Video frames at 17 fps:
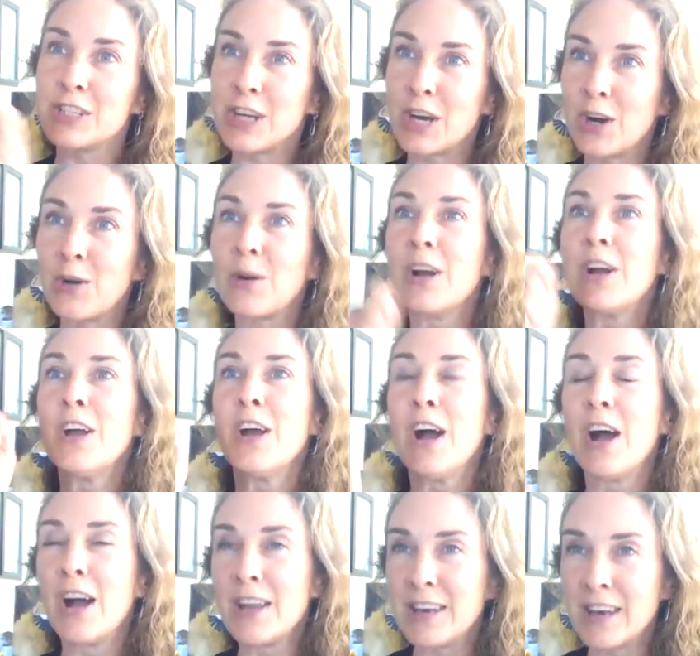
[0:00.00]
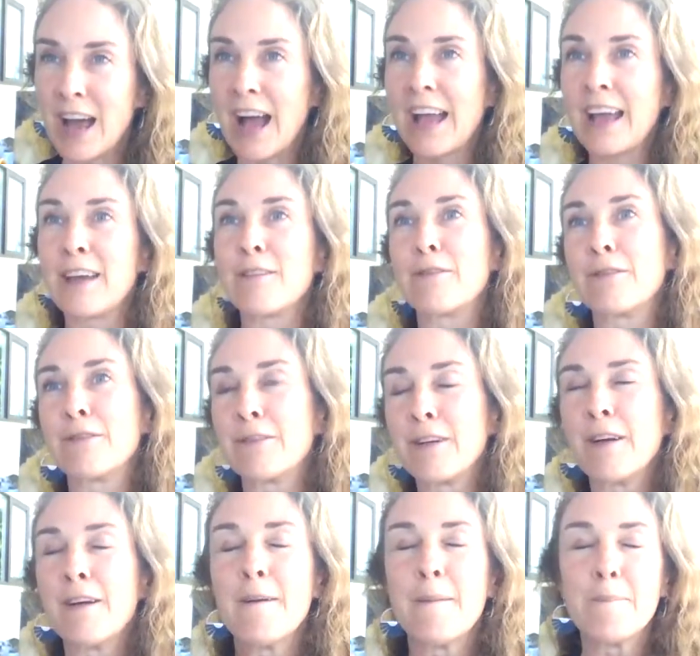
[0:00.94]
So a knife
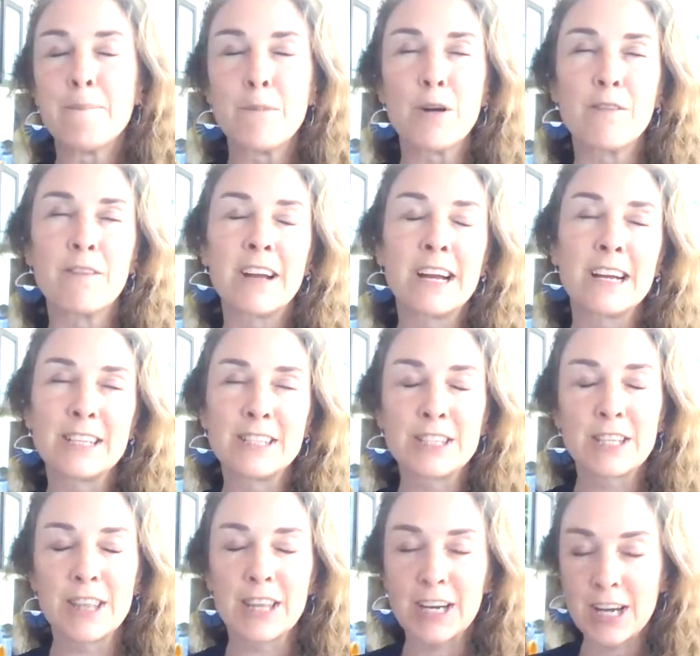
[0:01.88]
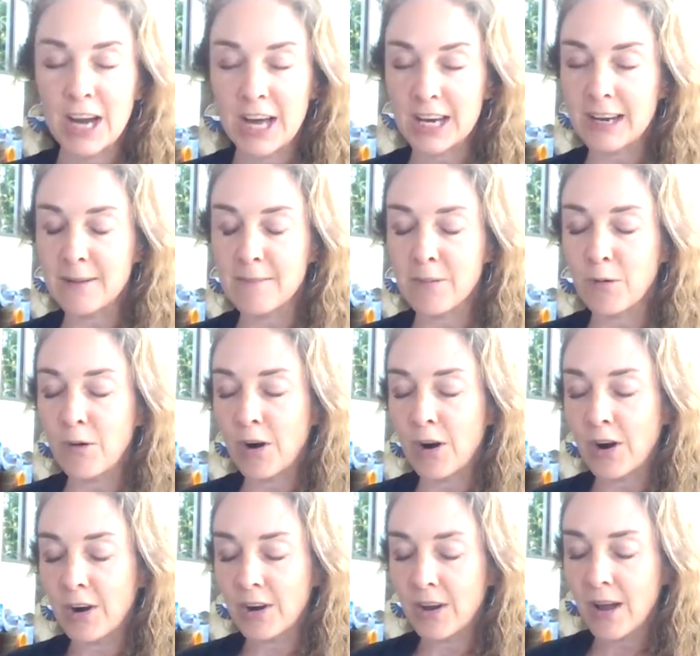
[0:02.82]
moving into the cutting
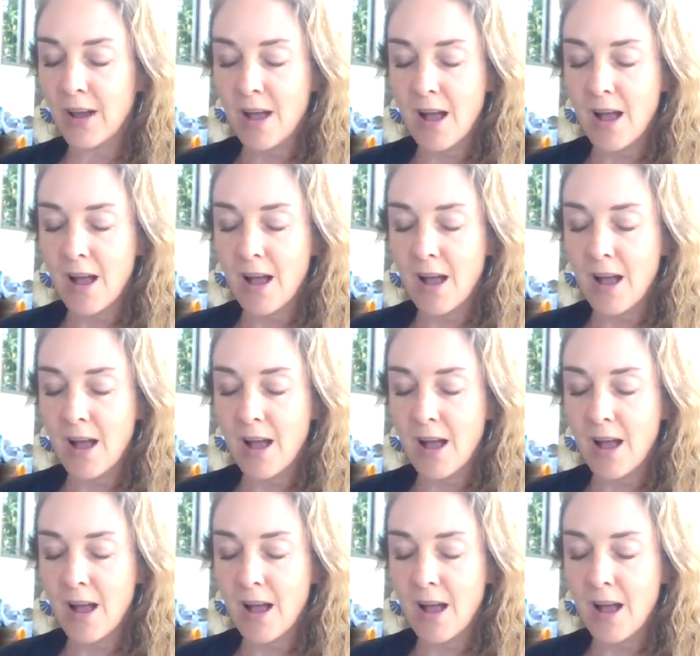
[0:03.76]
board.